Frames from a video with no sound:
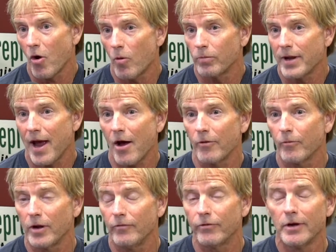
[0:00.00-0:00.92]
hometown.
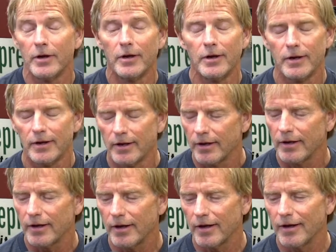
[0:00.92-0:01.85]
We've,
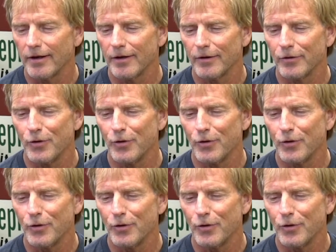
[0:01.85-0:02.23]
uh,